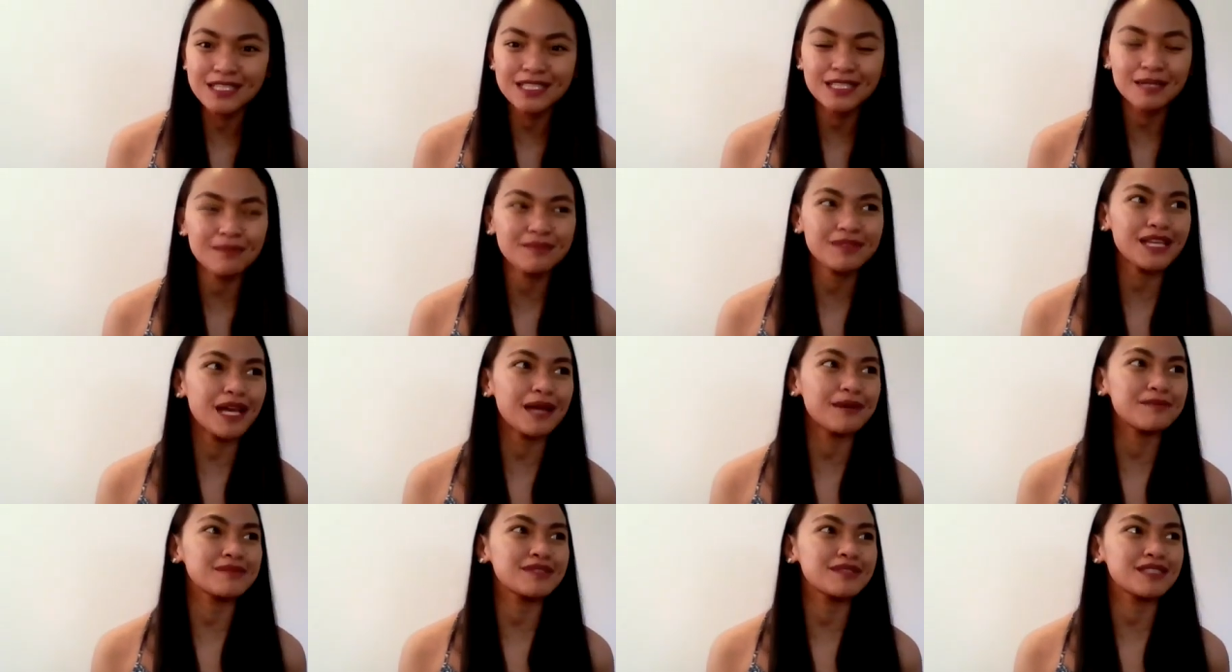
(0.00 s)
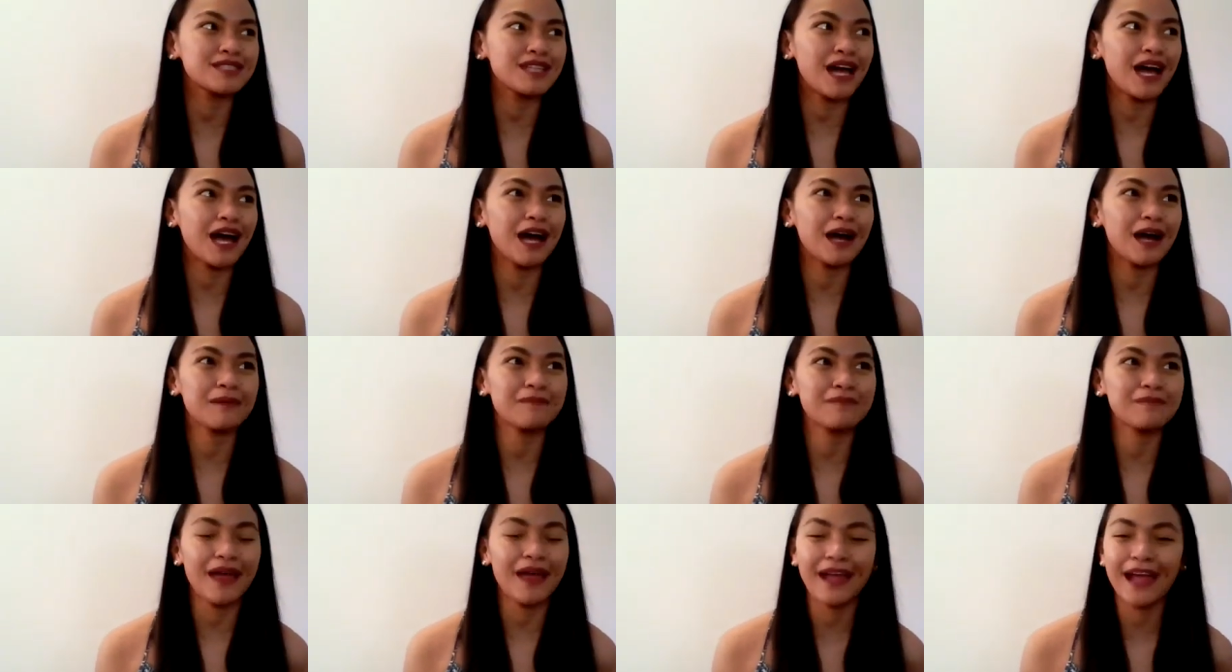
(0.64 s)
Sometimes
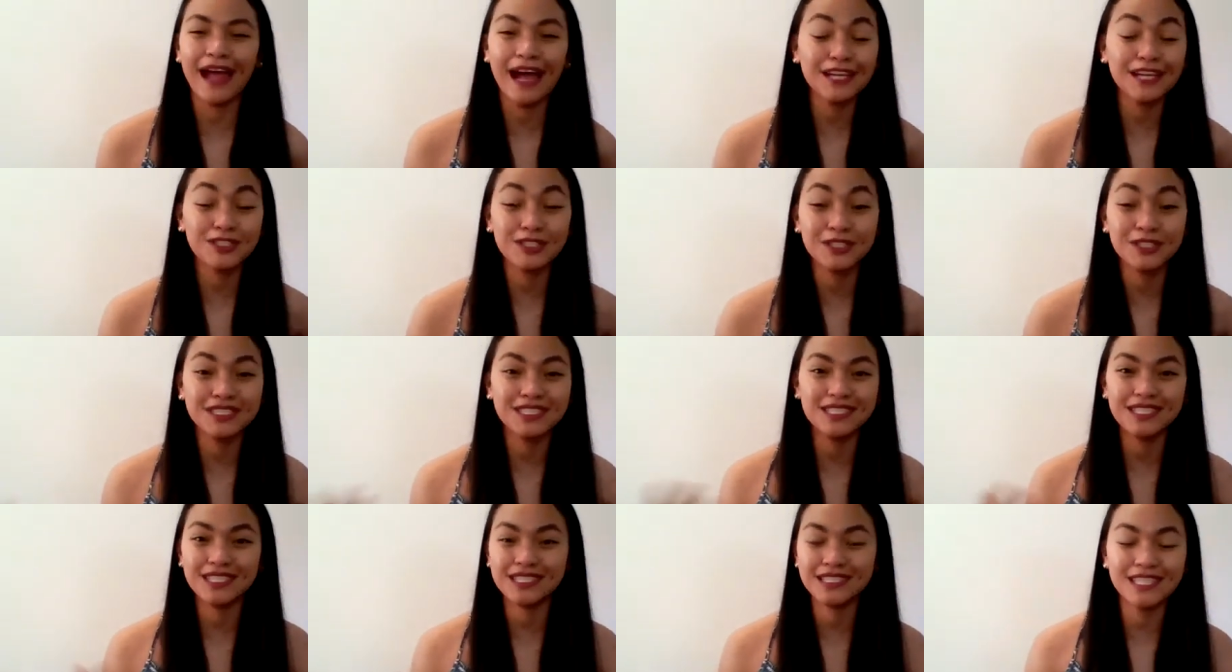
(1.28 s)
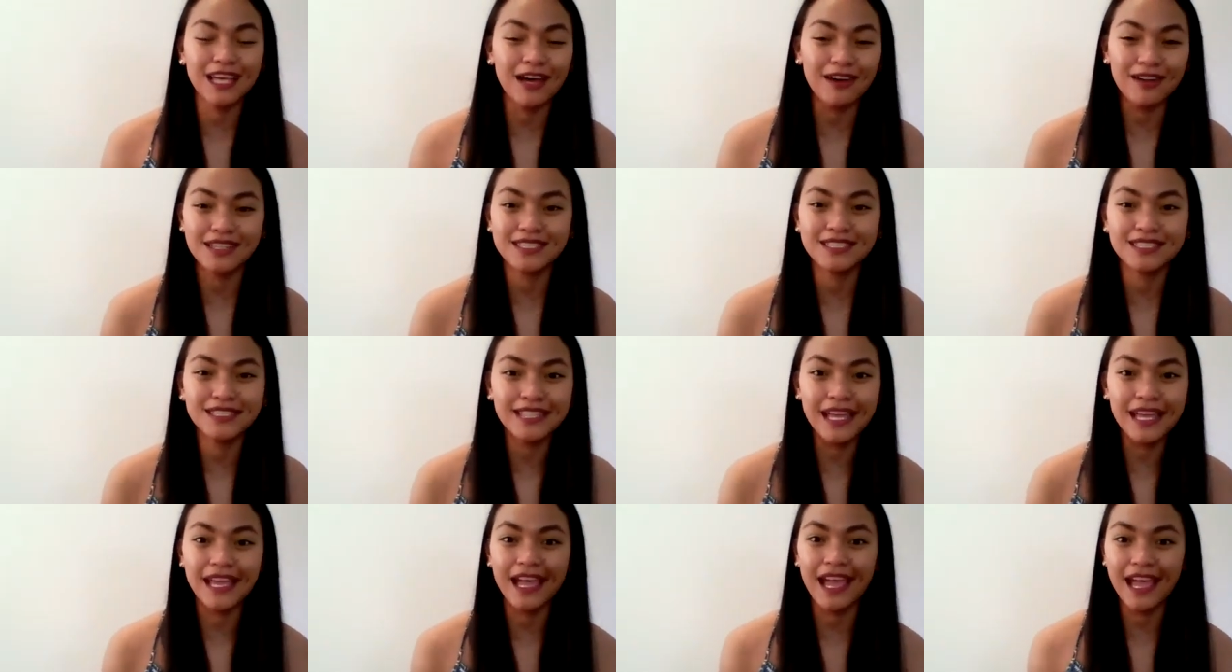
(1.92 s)
I actually sit down and
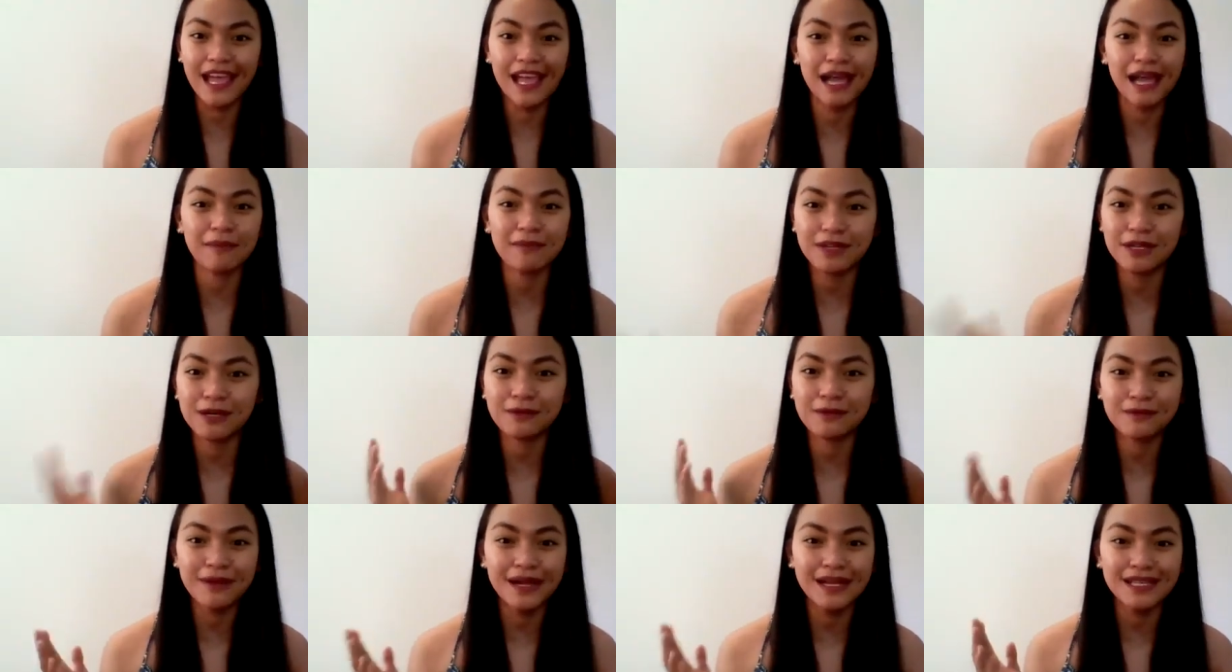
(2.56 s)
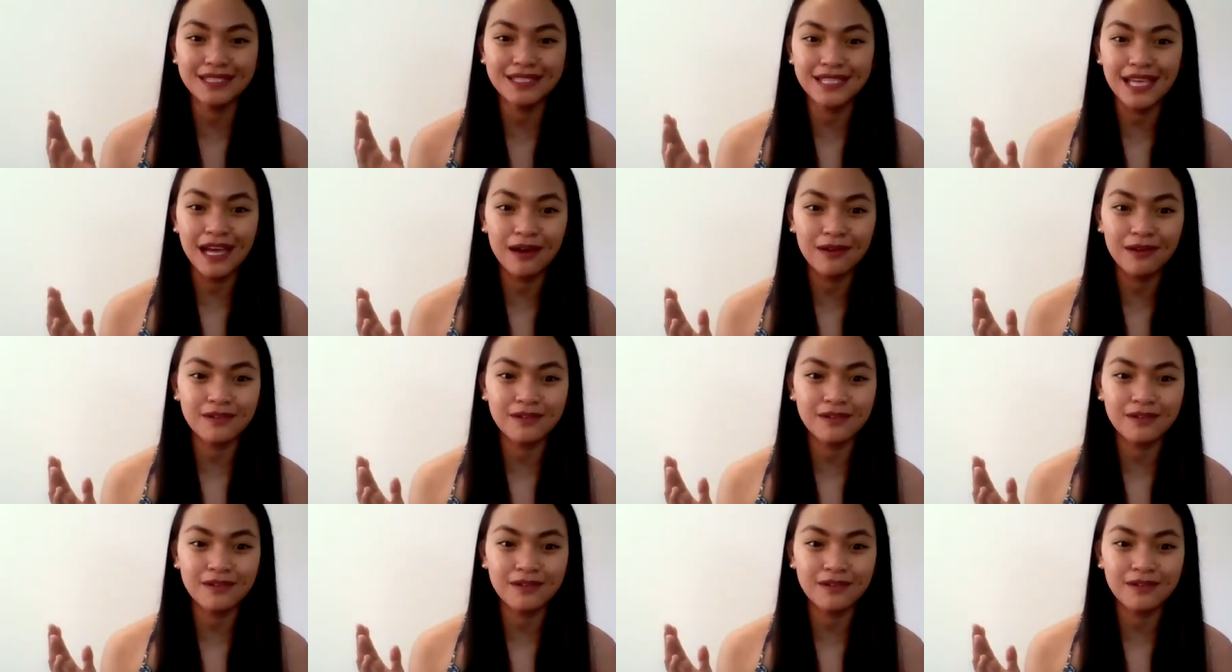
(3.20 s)
say, hey, I'm gonna write